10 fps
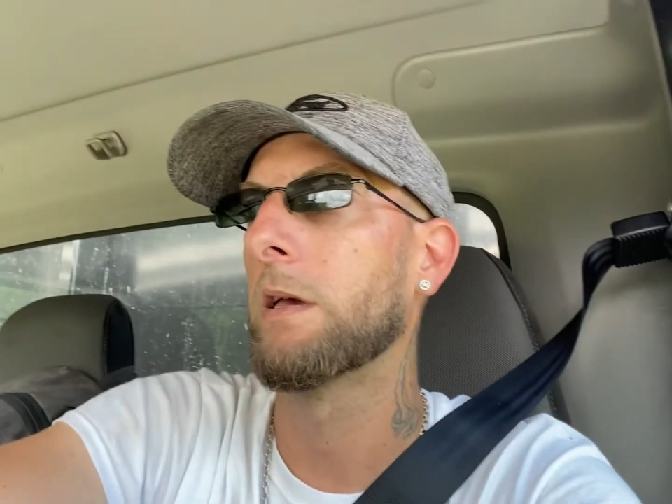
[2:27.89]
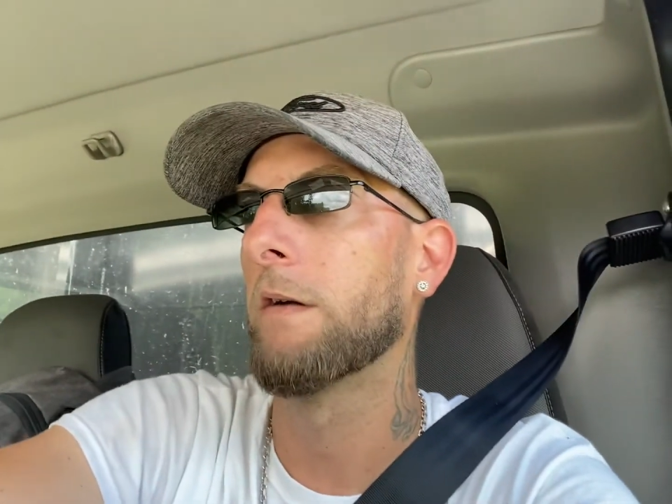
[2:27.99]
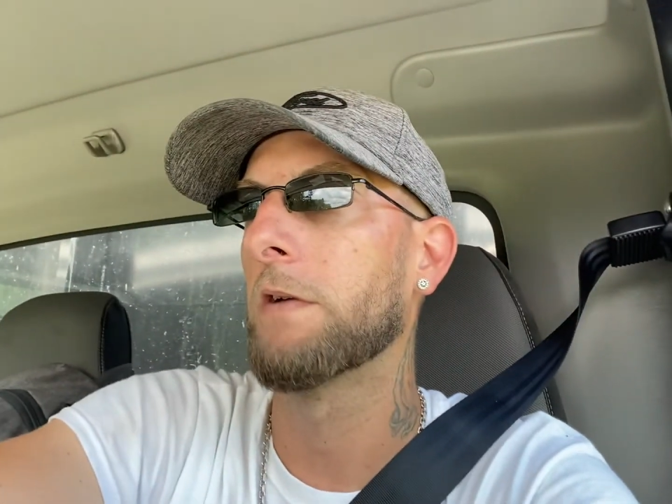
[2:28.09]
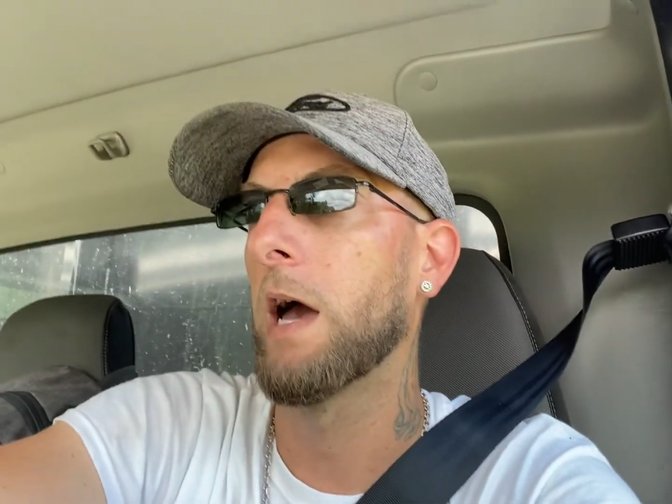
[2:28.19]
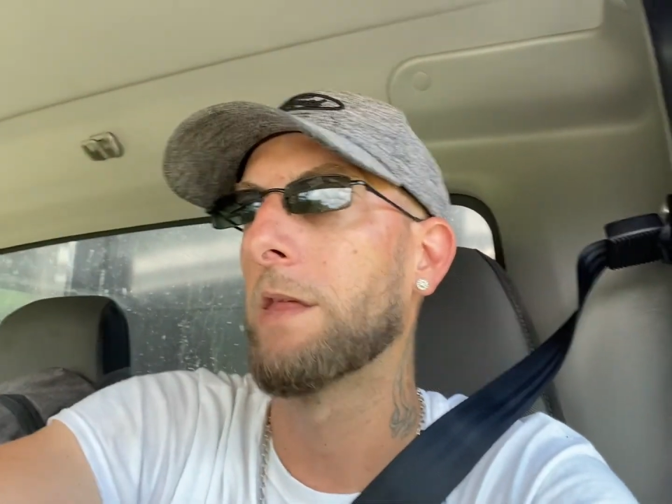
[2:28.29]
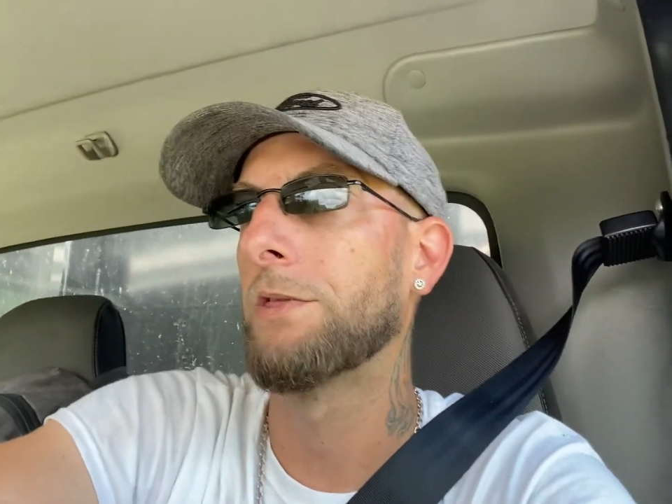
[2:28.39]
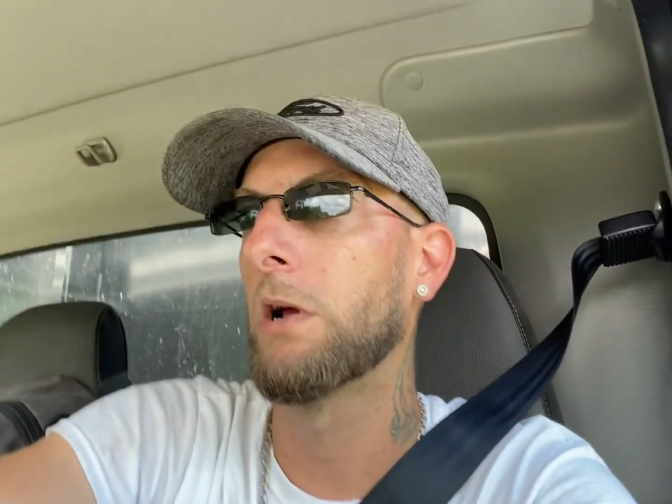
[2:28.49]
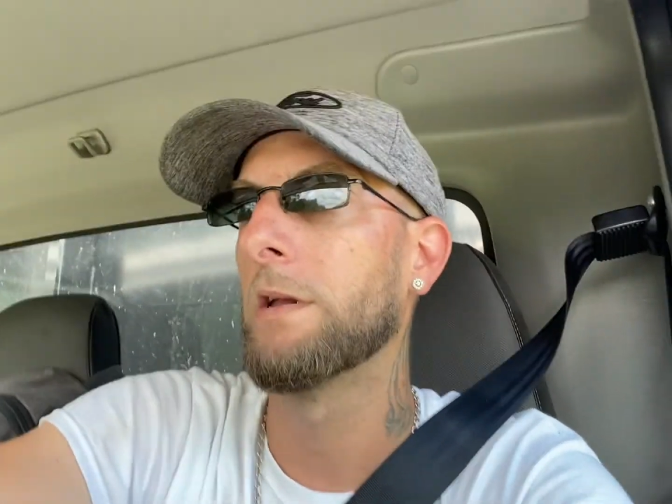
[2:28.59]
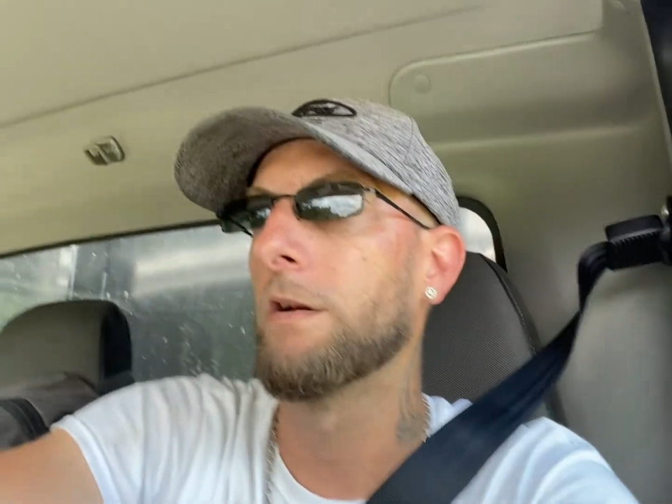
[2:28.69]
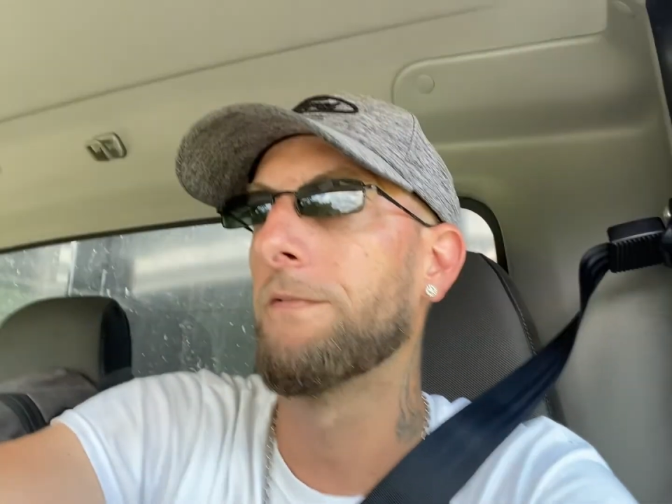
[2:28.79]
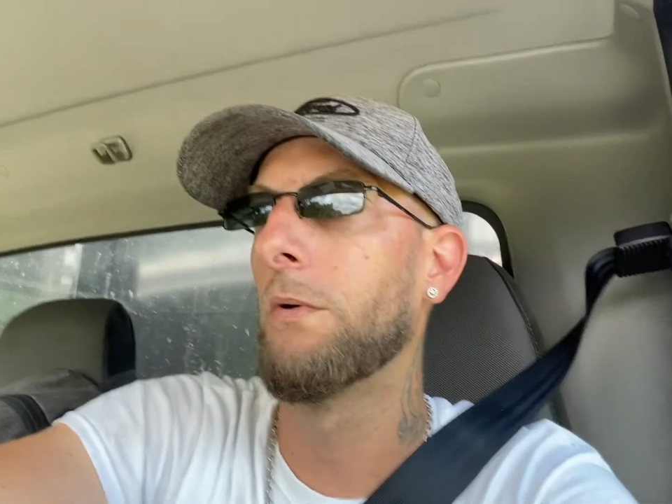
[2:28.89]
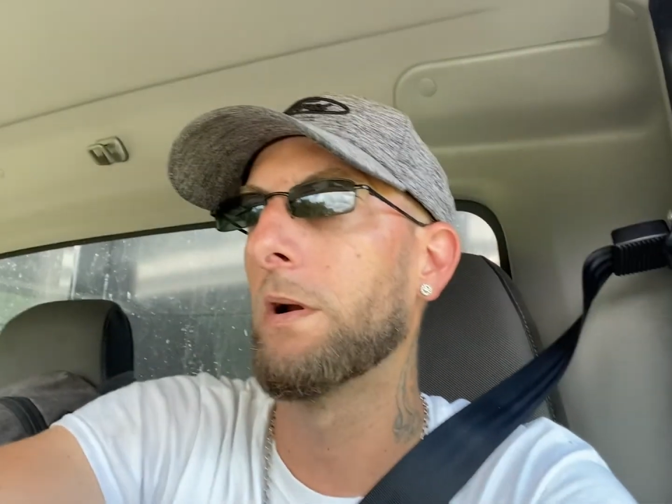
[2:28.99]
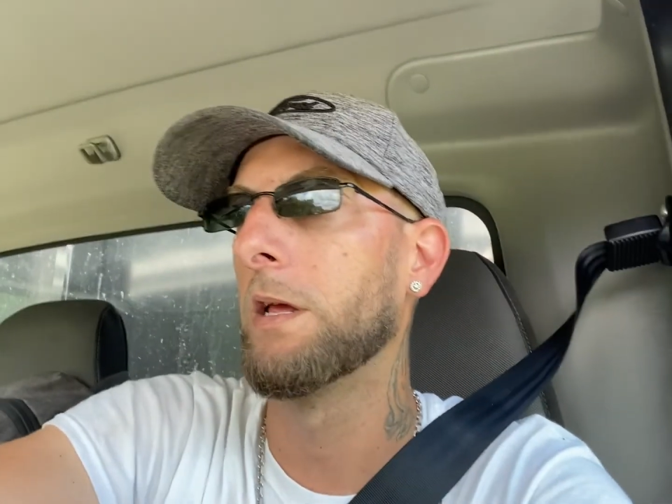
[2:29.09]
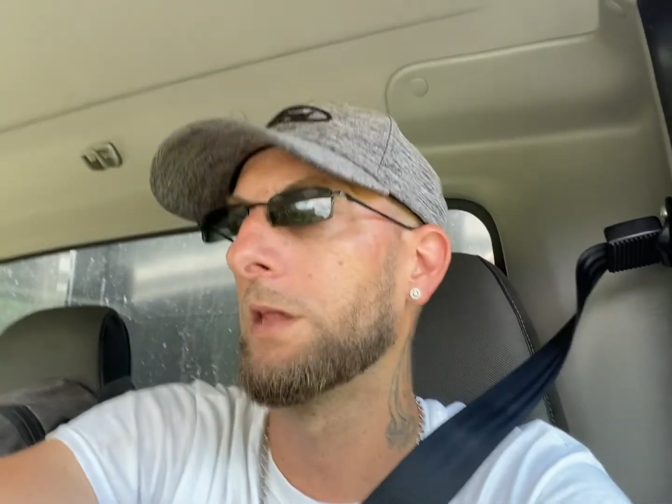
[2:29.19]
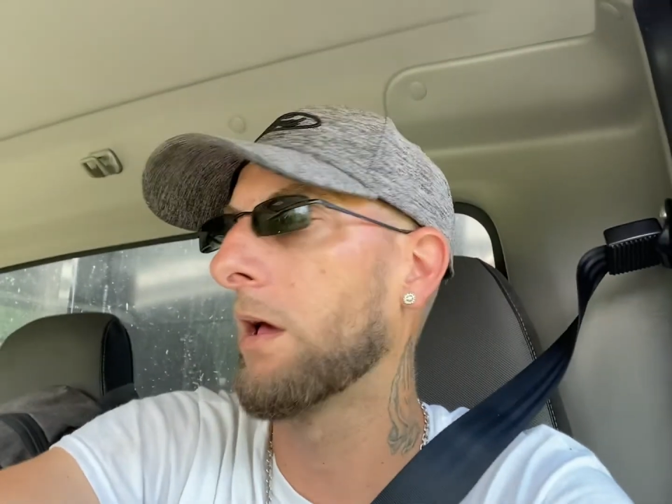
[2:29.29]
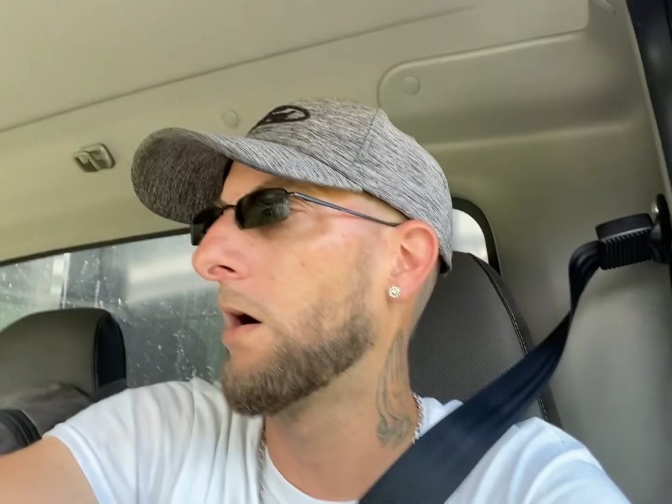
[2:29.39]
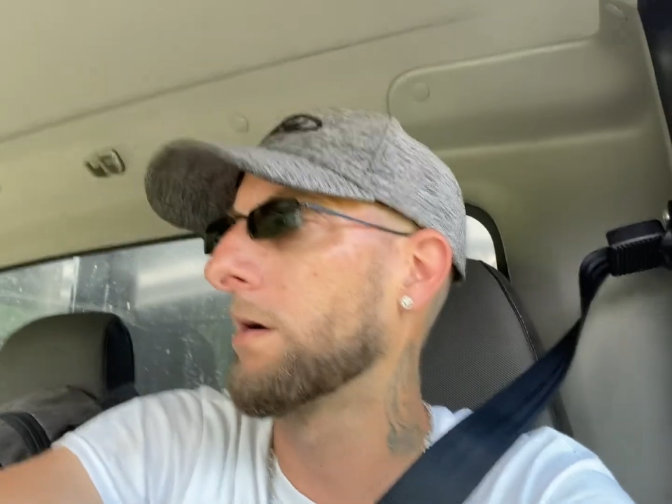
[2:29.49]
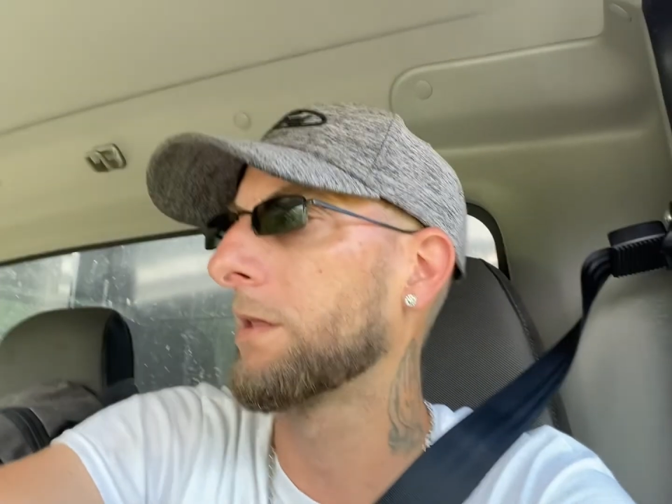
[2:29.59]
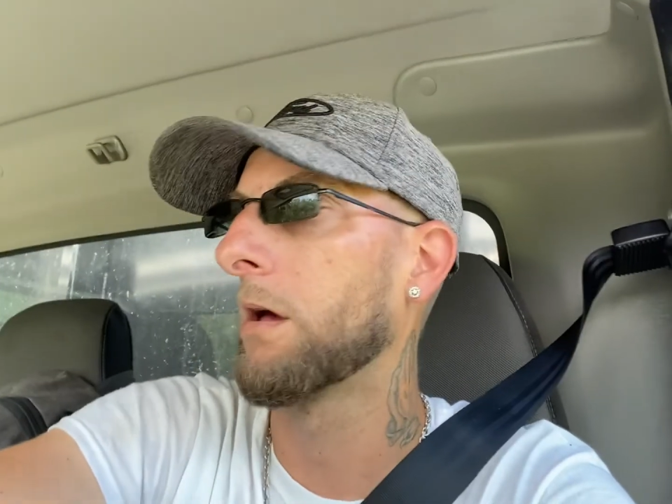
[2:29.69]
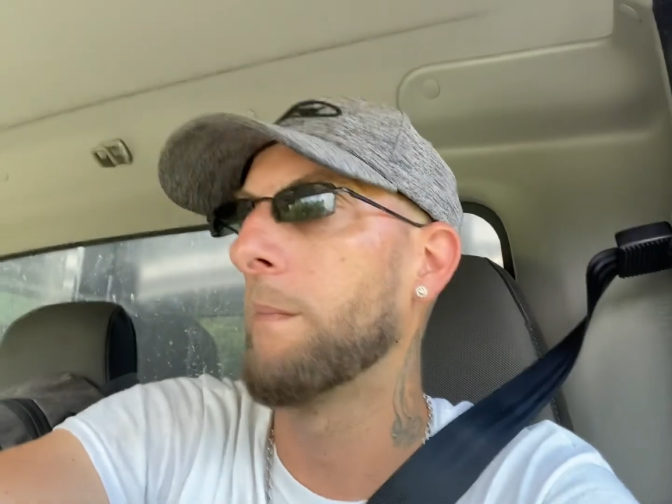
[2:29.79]
I've got 30 or 40
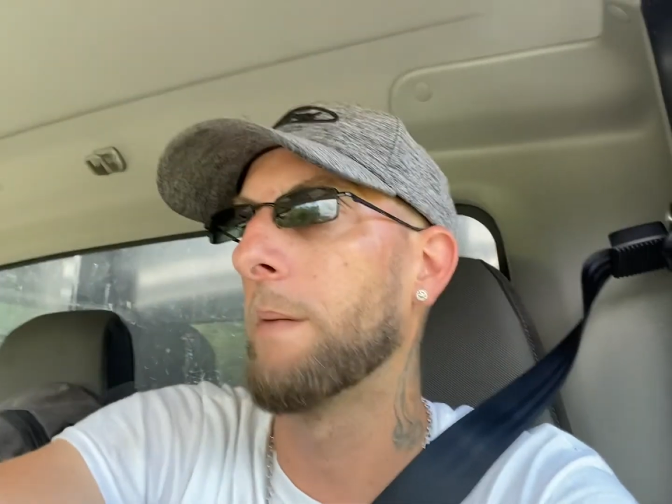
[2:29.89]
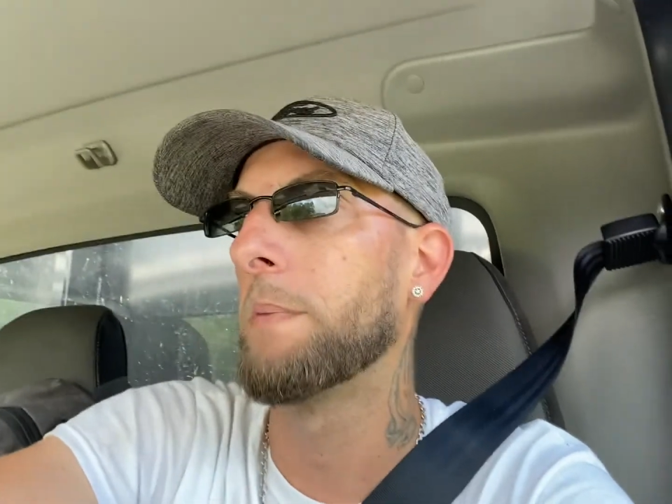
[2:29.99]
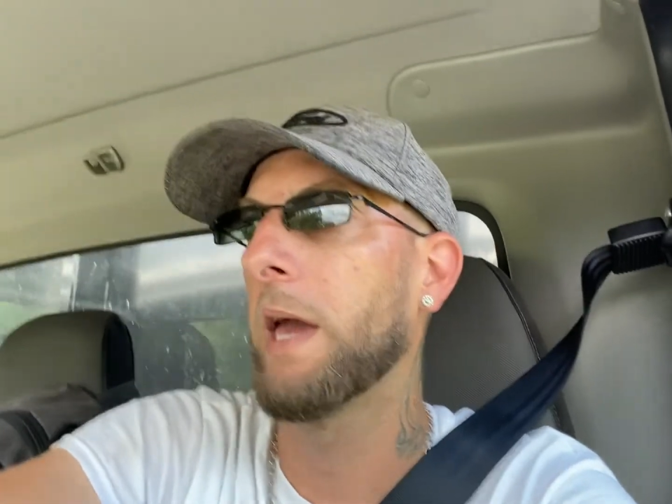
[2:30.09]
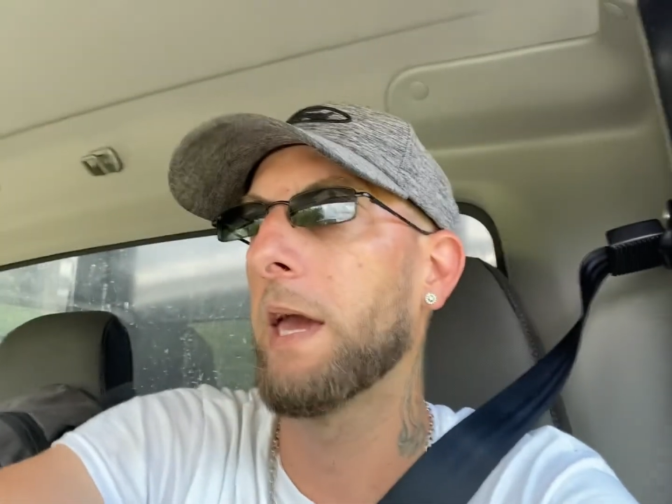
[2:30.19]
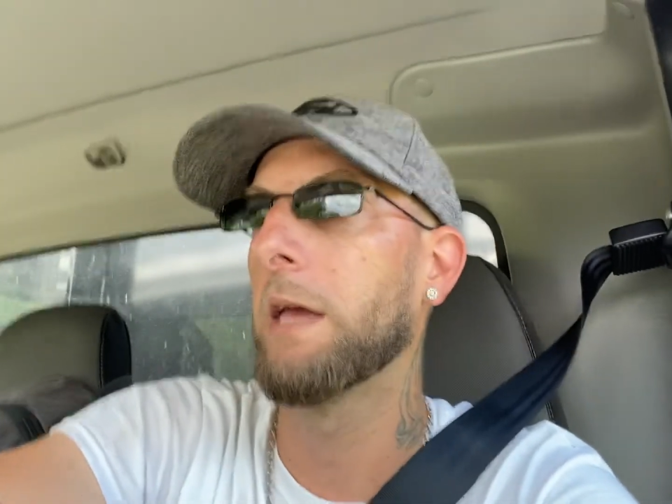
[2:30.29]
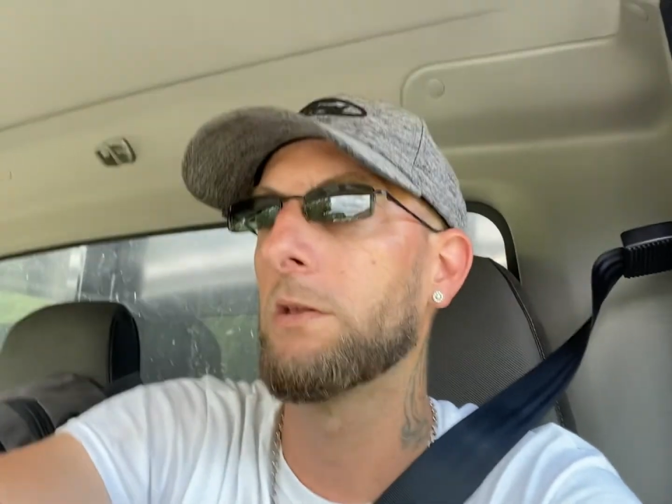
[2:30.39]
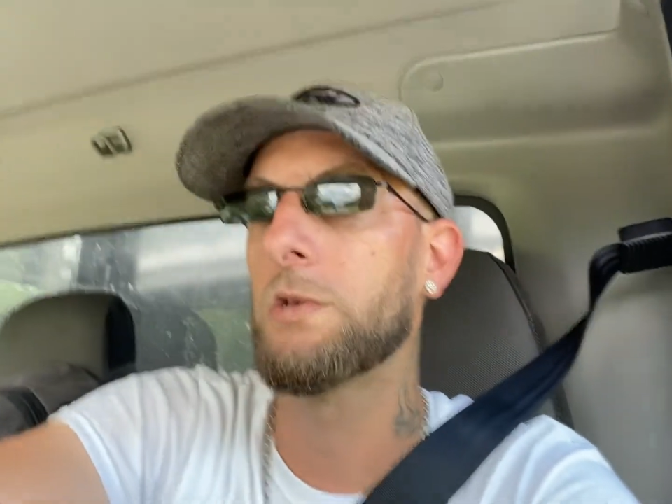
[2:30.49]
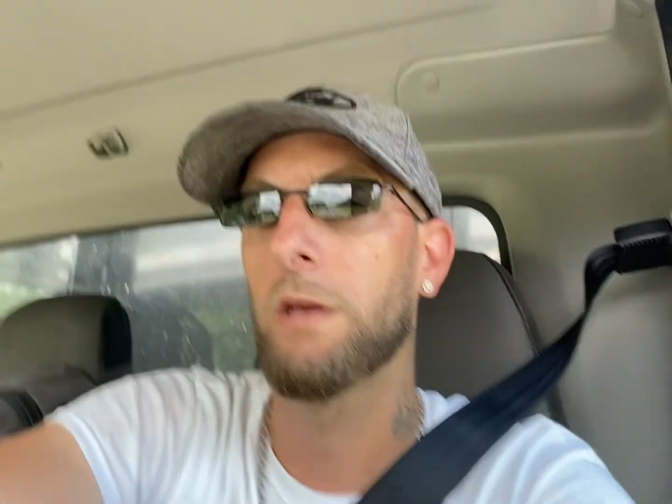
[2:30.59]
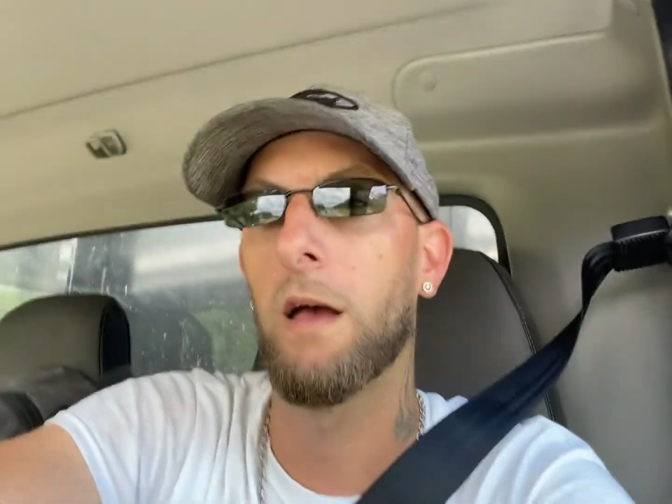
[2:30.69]
songs on my page.